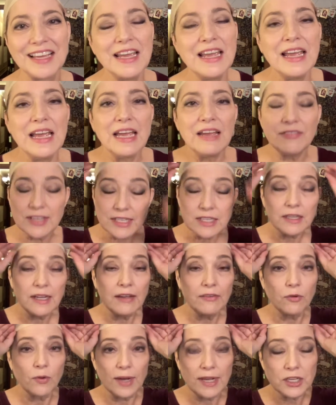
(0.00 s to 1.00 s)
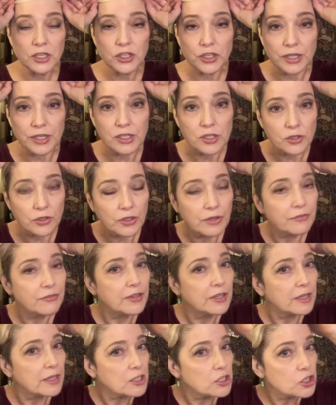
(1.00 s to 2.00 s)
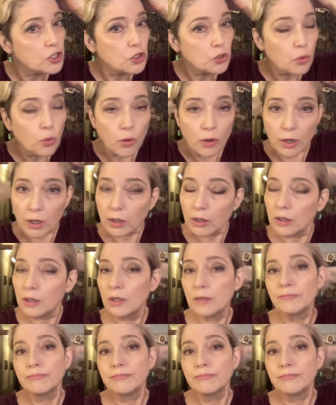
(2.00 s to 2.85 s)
If you still have questions or you feel unsure,